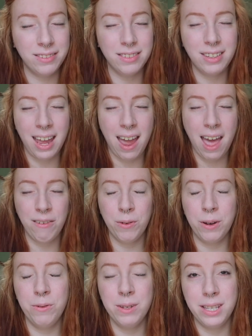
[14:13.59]

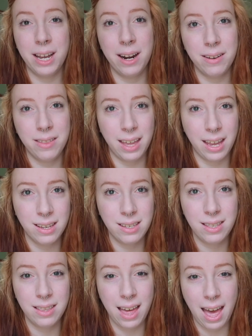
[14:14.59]
everyone who was there
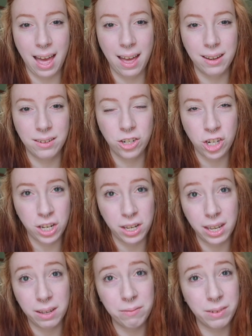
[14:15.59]
thinks that
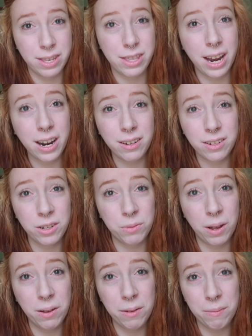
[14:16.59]
she was there to
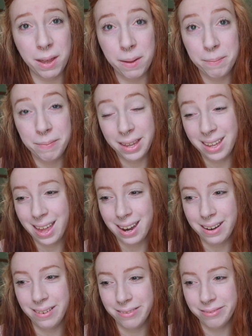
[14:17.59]
welcome him
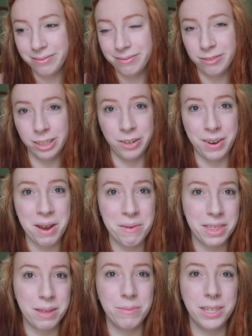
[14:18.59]
and reunite
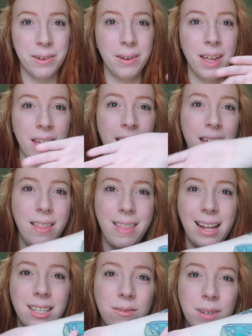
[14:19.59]
with him. So
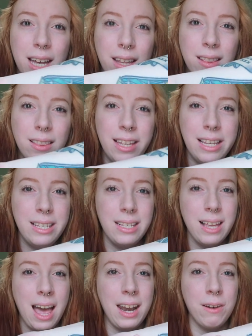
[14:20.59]
that's what
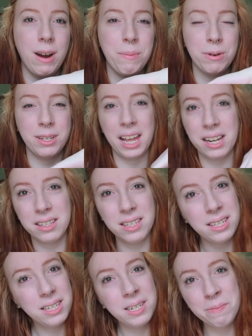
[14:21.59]
this kind of
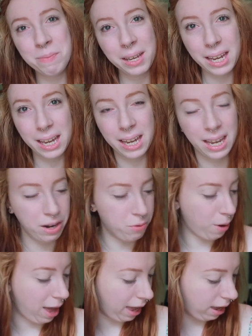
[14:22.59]
represents to me in a
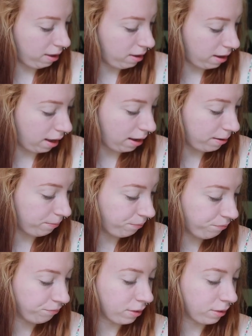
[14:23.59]
way. And